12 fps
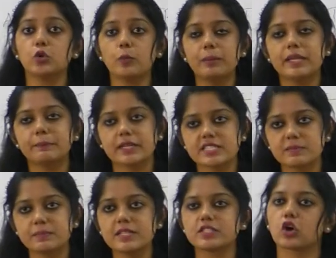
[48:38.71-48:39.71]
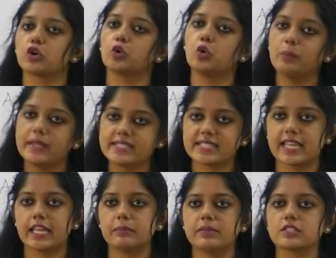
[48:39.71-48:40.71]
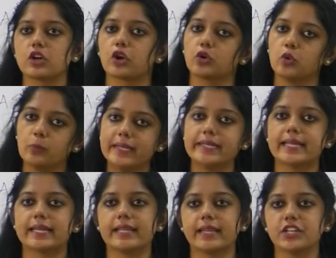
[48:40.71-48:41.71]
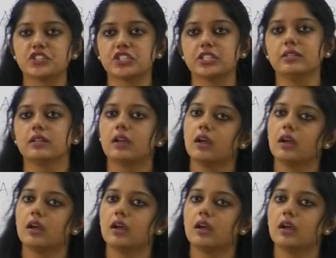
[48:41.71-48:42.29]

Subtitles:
Dublin Principles or Dublin Statements or Dublin Declaration,